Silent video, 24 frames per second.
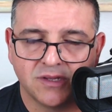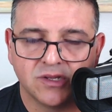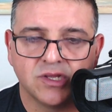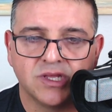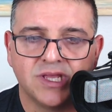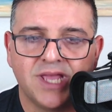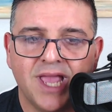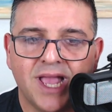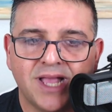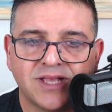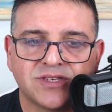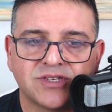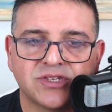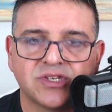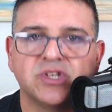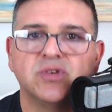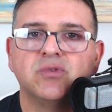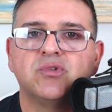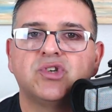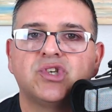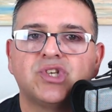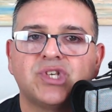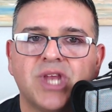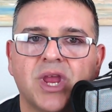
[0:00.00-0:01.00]
yes, you
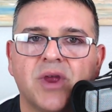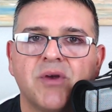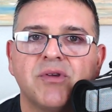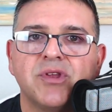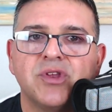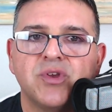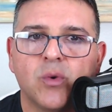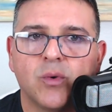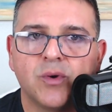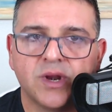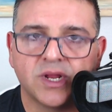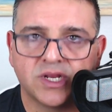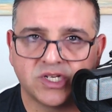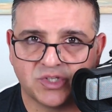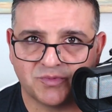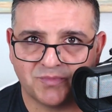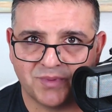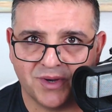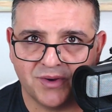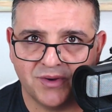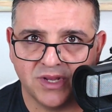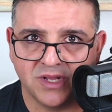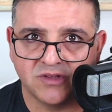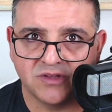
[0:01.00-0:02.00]
share your
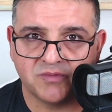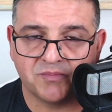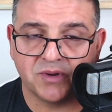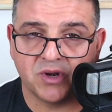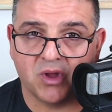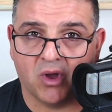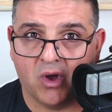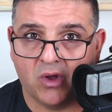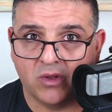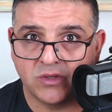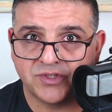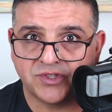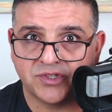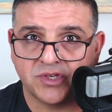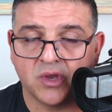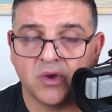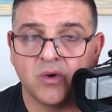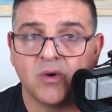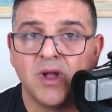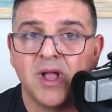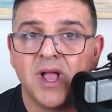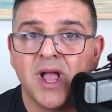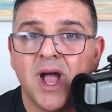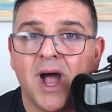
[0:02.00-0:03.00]
experience, but
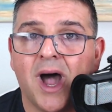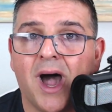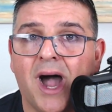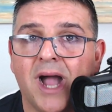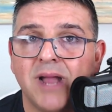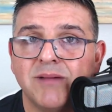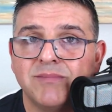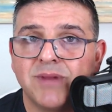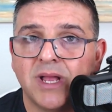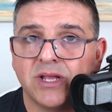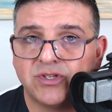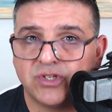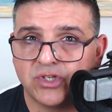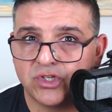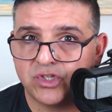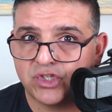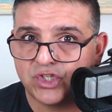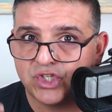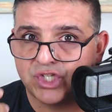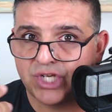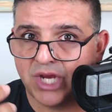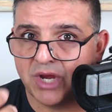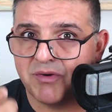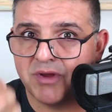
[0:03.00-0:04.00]
also I'm not just
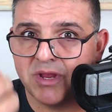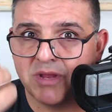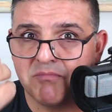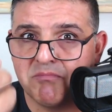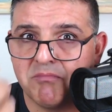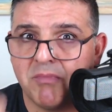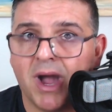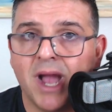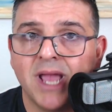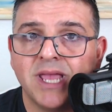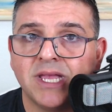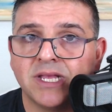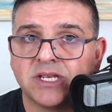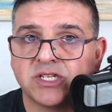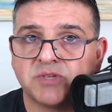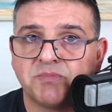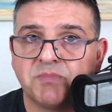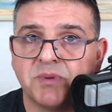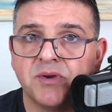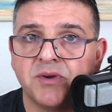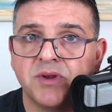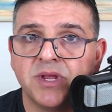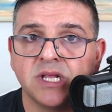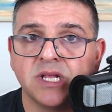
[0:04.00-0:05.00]
sharing my
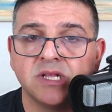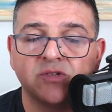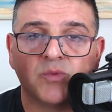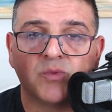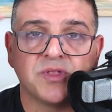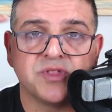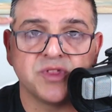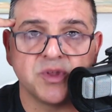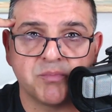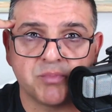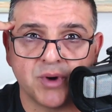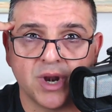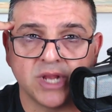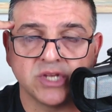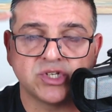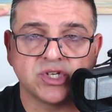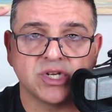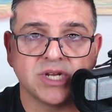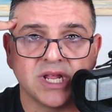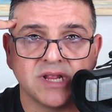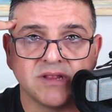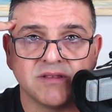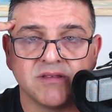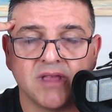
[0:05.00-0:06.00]
experience with
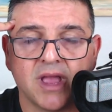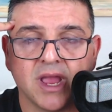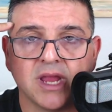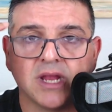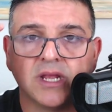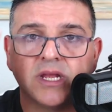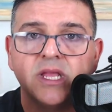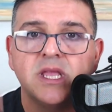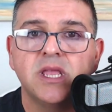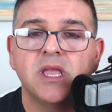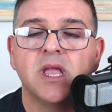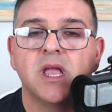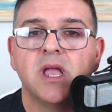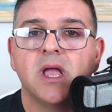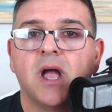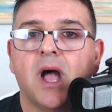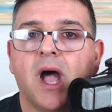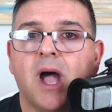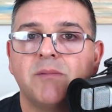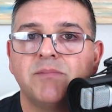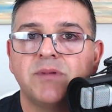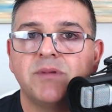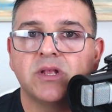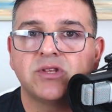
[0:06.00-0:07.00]
depression, anxiety.
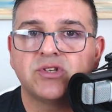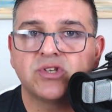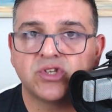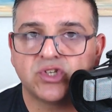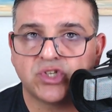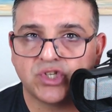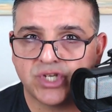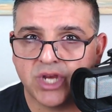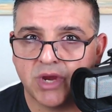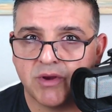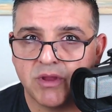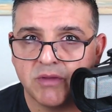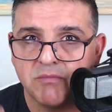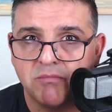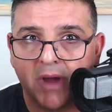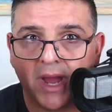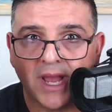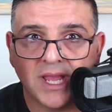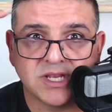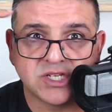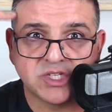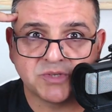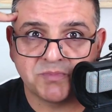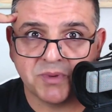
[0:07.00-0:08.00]
I'm not just sharing
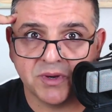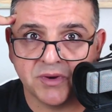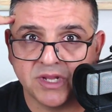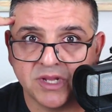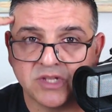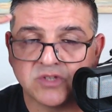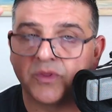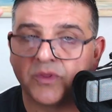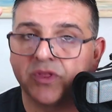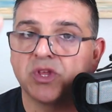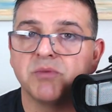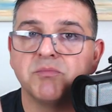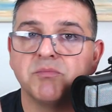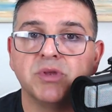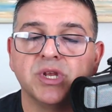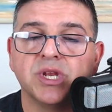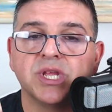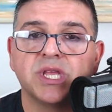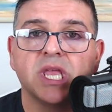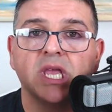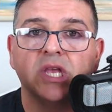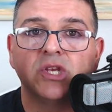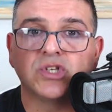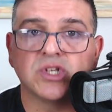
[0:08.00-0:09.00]
my experience with
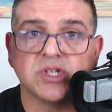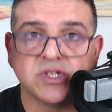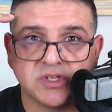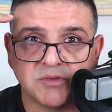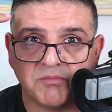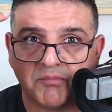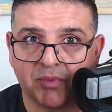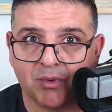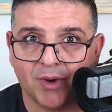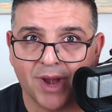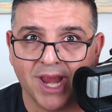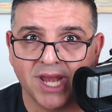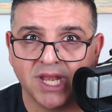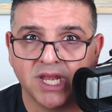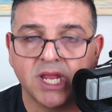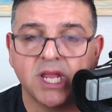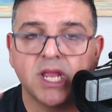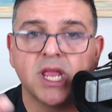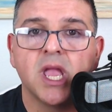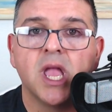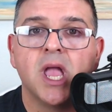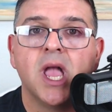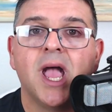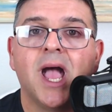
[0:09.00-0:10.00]
communications and
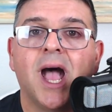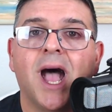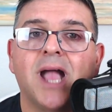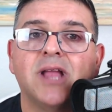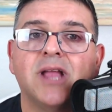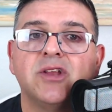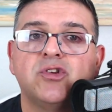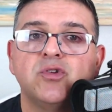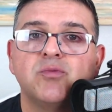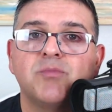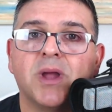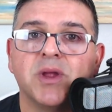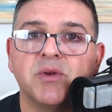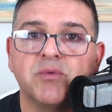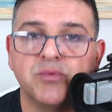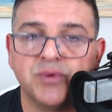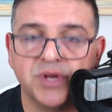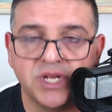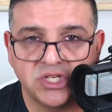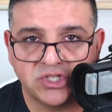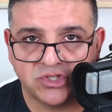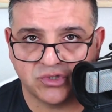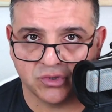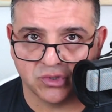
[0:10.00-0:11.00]
branding. I do my
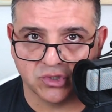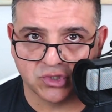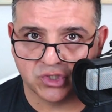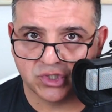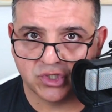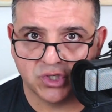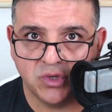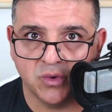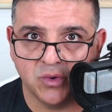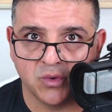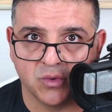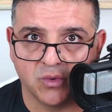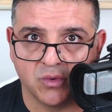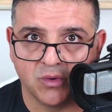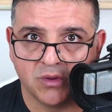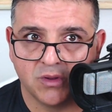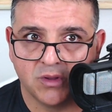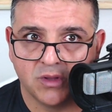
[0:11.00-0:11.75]
research too.